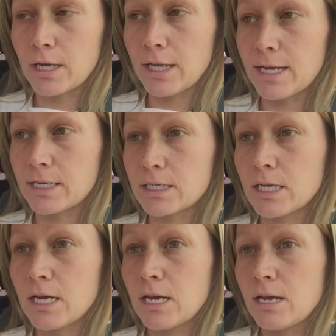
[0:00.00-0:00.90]
I liked
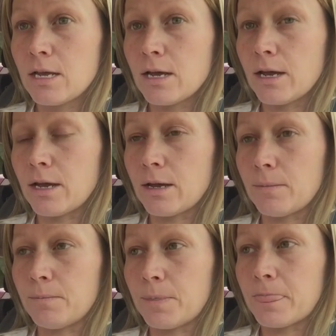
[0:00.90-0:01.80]

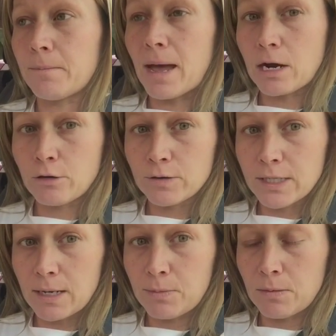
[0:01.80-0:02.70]
the macros
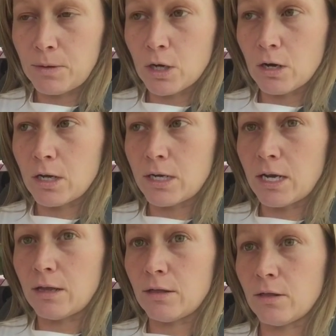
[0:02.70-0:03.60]
that he put me on
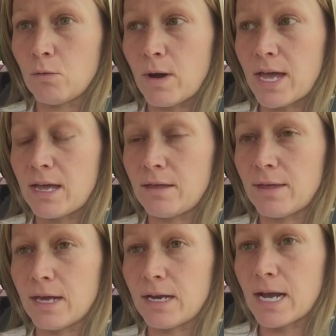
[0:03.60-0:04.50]
and the way
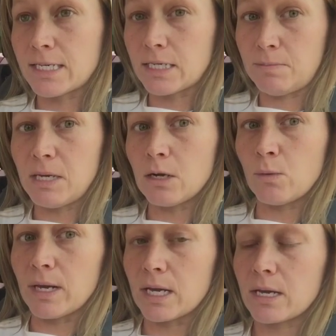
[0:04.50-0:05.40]
that I did peak
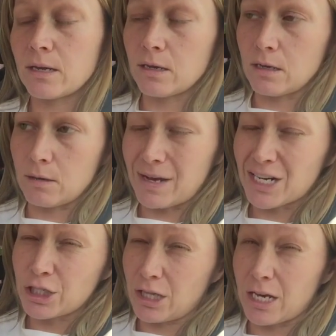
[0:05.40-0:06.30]
week. I
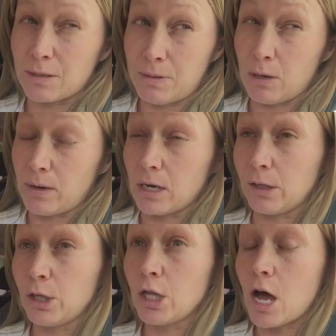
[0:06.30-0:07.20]
actually liked peak week a
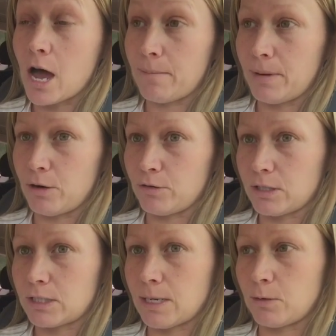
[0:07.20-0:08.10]
lot better
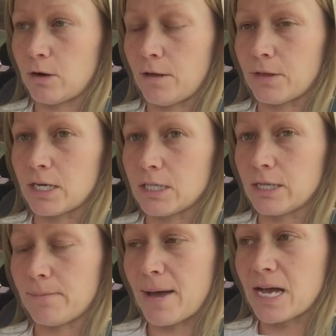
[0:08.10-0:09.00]
this time around than I did
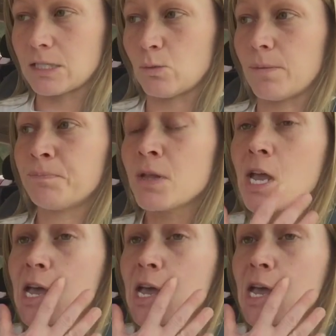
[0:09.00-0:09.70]
the past one.